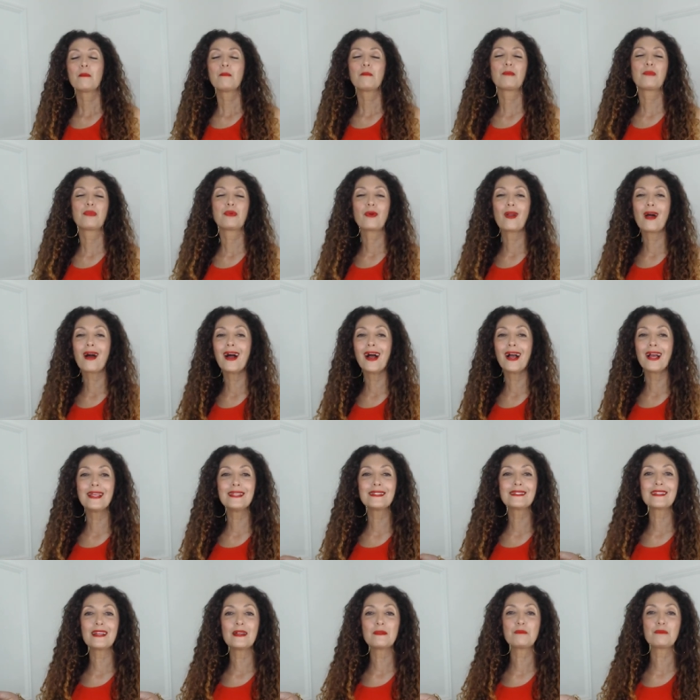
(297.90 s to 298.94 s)

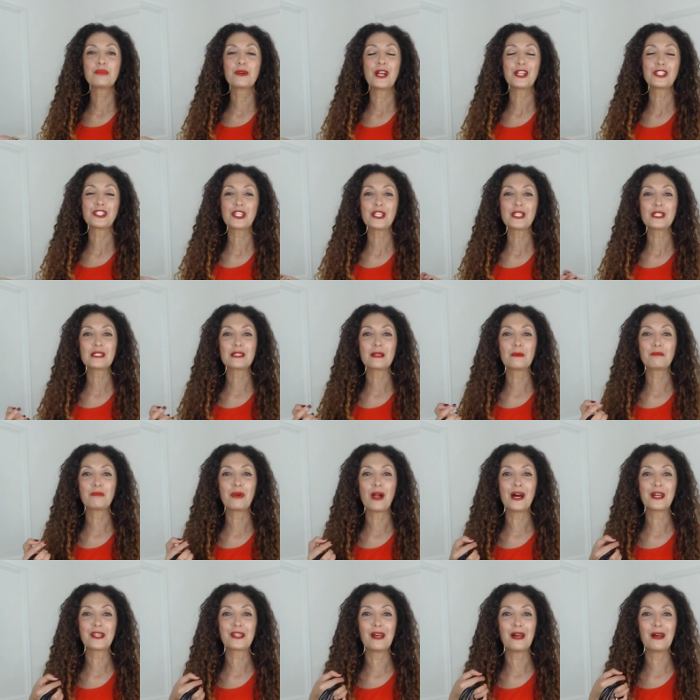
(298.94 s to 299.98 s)
prized and precious
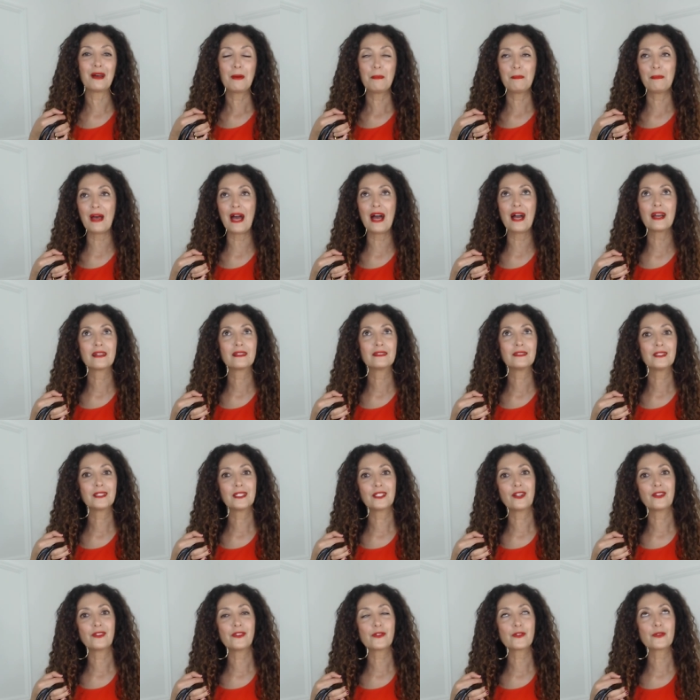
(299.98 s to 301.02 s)
Prada bag. Look
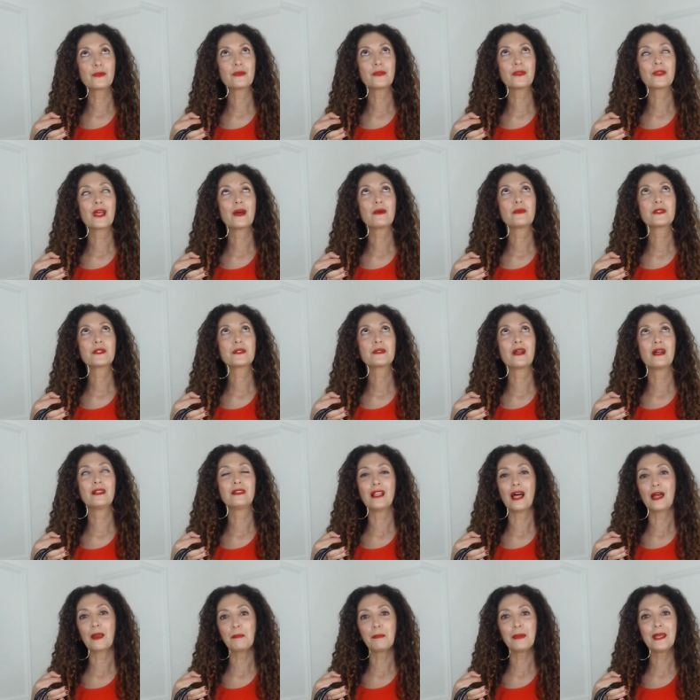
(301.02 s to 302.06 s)
at all those, that's a
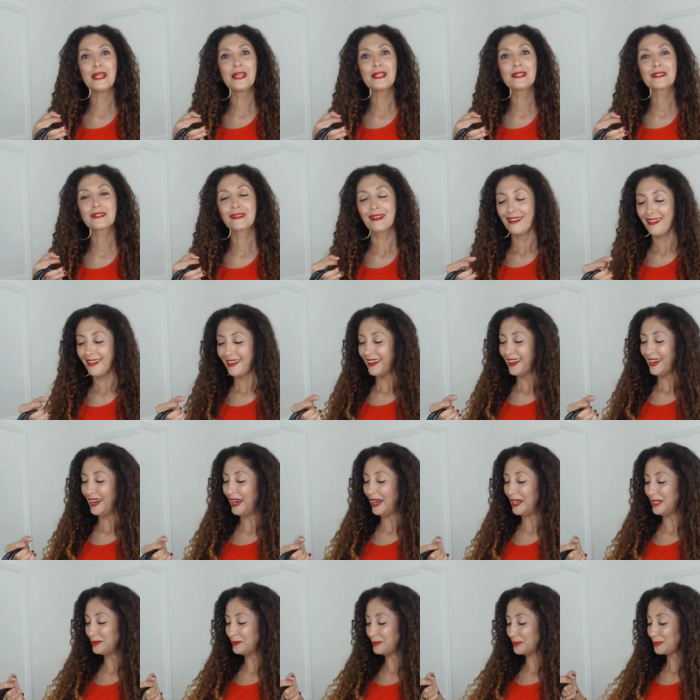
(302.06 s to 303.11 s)
lot of peas.
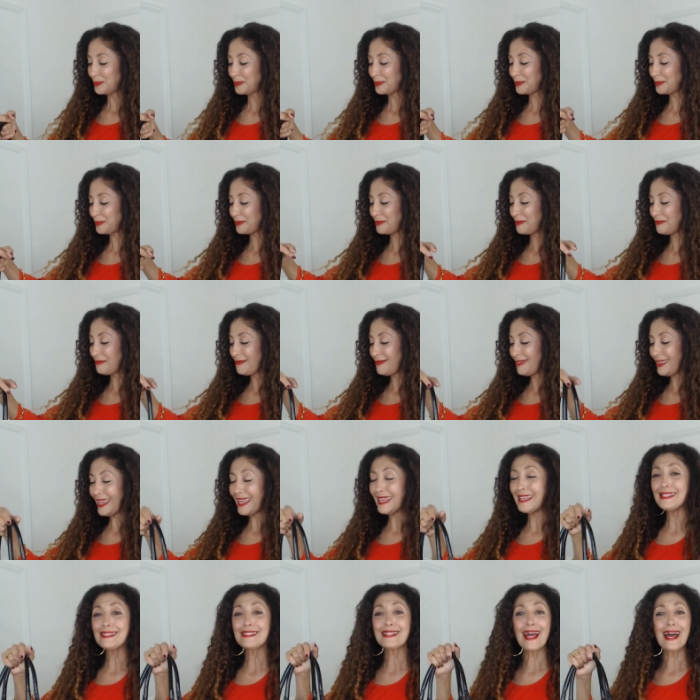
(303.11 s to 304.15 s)
Um,
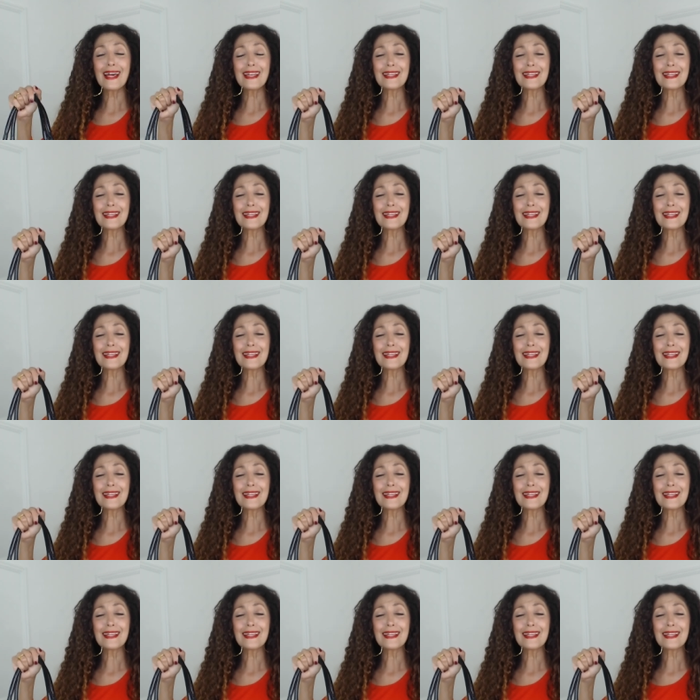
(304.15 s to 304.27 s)
is that